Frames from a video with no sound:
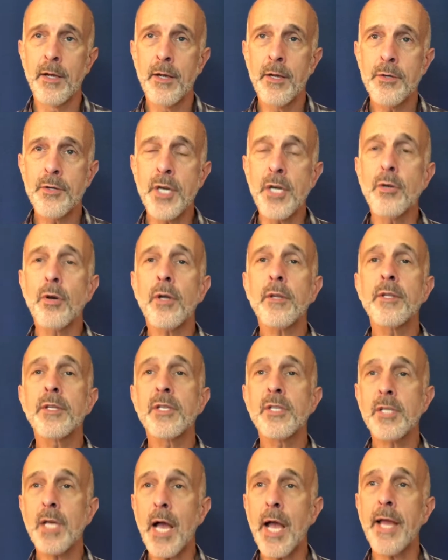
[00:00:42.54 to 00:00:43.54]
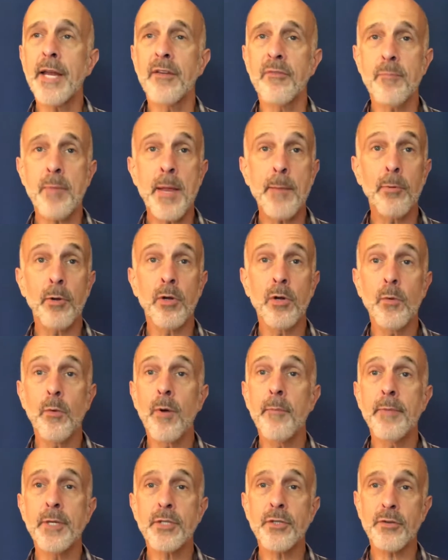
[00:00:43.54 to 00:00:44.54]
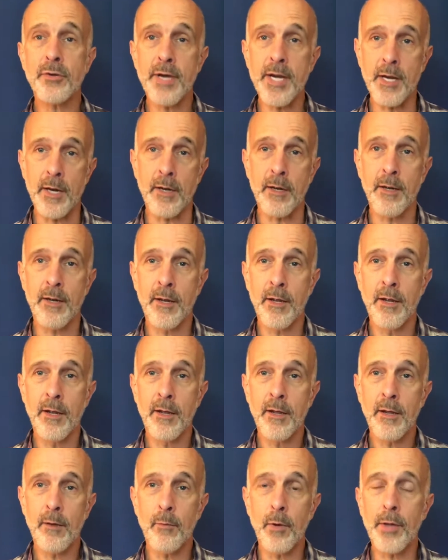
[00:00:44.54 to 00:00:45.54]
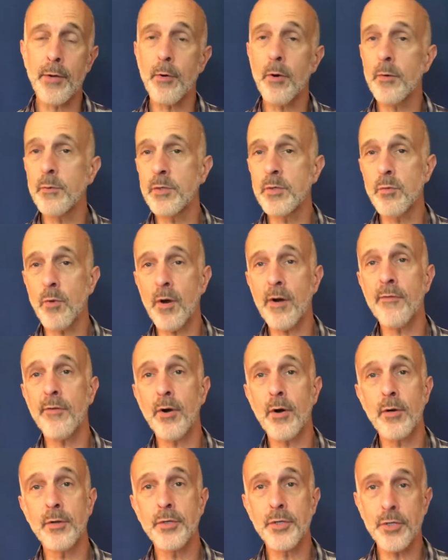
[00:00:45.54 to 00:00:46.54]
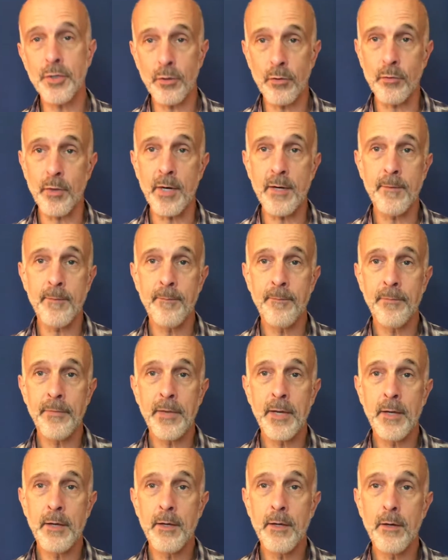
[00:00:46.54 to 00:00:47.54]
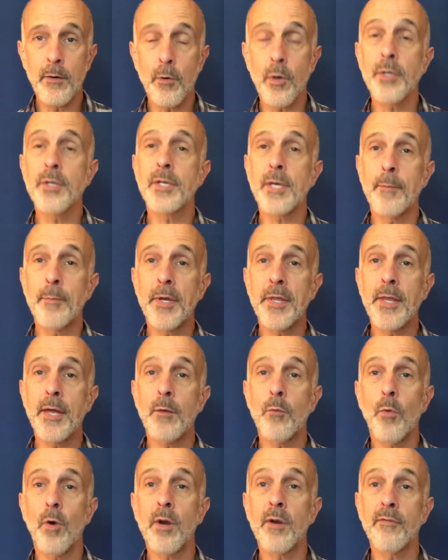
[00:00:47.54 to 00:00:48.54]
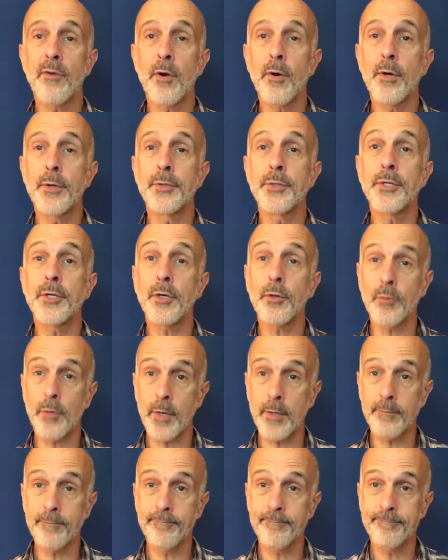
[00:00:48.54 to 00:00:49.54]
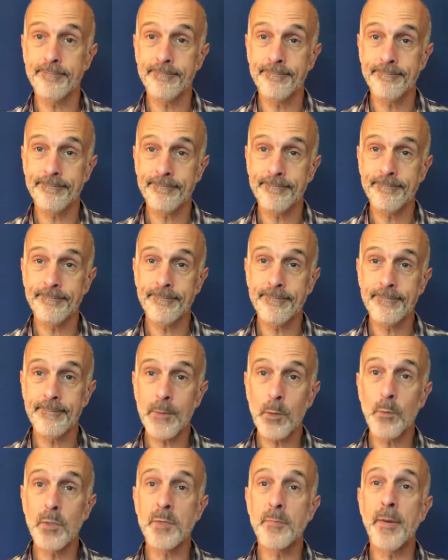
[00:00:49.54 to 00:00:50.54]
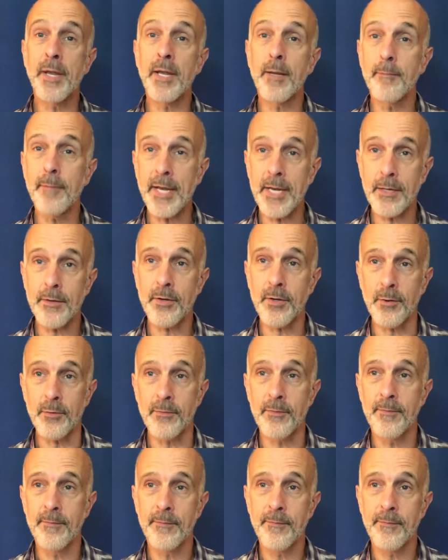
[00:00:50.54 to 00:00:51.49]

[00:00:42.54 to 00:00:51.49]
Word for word: She took the side of people who were mistreated, whether it was one of her own children or someone that one of her own children was being mean to.